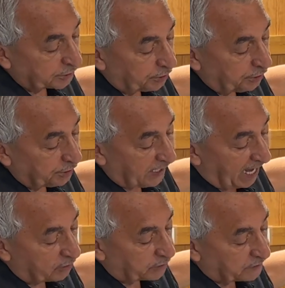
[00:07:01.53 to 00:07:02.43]
turned
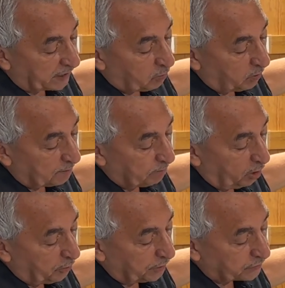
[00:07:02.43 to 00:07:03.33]
down because I don't want to
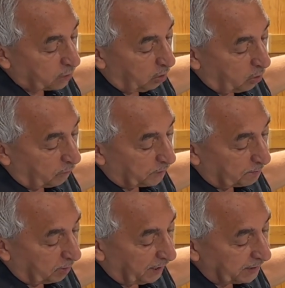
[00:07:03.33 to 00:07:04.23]
blow this all over the
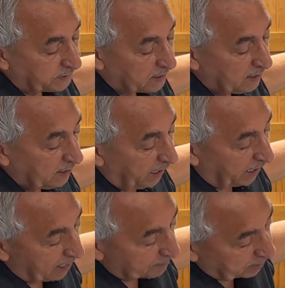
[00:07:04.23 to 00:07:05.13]
place.
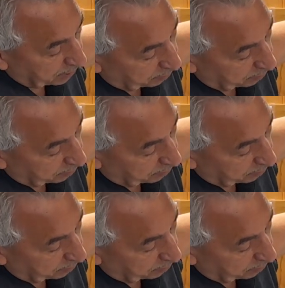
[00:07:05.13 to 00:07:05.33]
And I'm going to